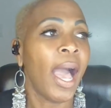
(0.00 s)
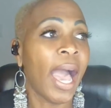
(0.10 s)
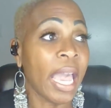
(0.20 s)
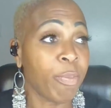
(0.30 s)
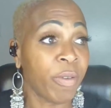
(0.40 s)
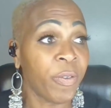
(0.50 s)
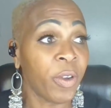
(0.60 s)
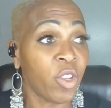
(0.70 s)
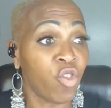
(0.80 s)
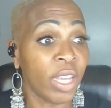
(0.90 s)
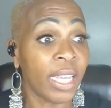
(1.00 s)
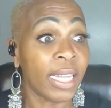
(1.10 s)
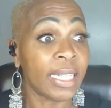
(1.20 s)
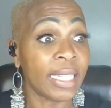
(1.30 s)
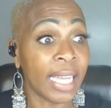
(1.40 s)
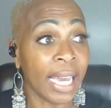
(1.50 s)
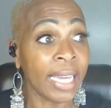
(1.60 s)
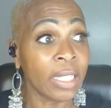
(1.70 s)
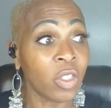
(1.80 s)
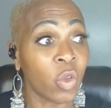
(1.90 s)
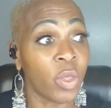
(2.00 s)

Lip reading: I prefer to drink it at night so